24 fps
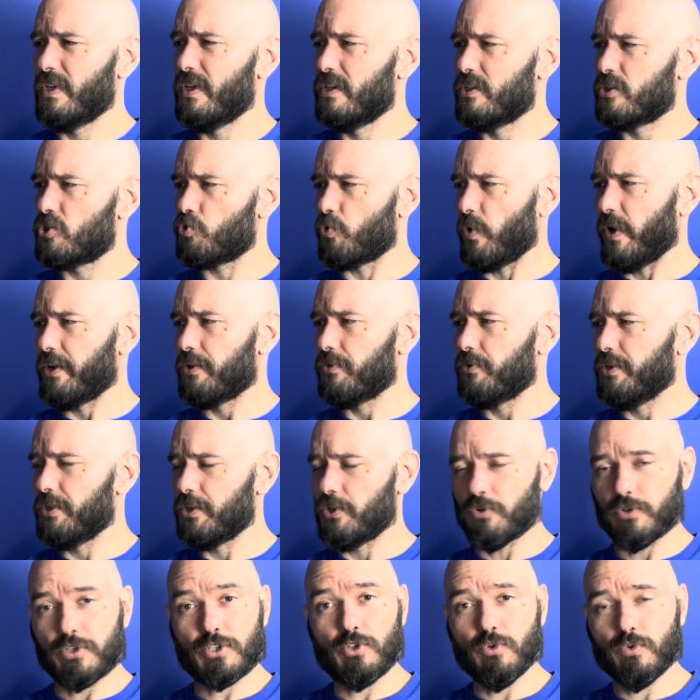Strangling
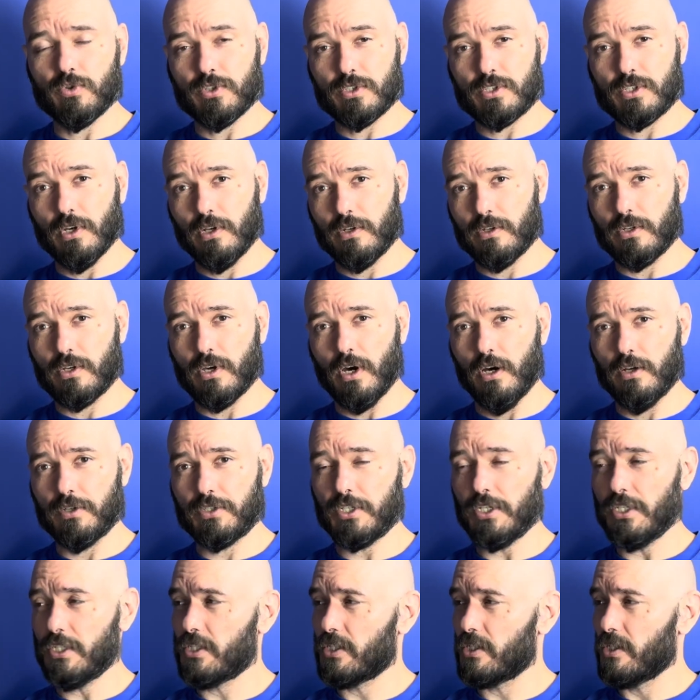your students
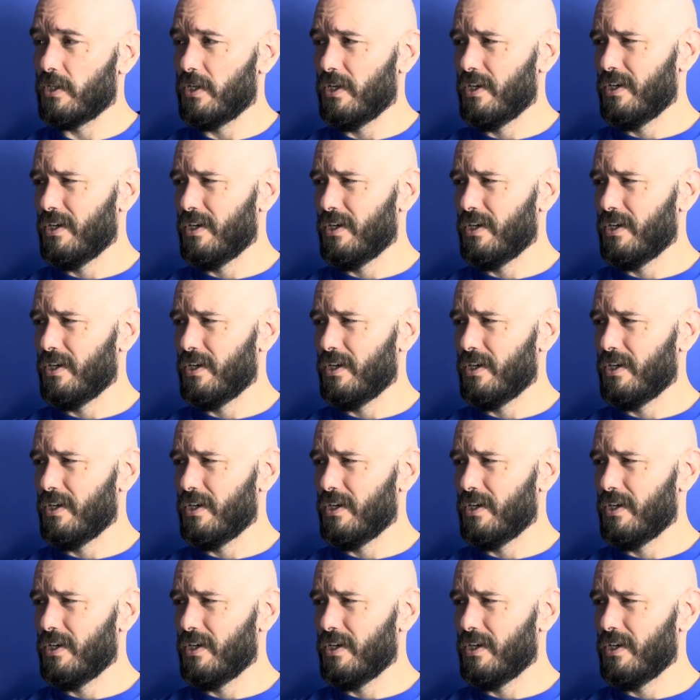unconscious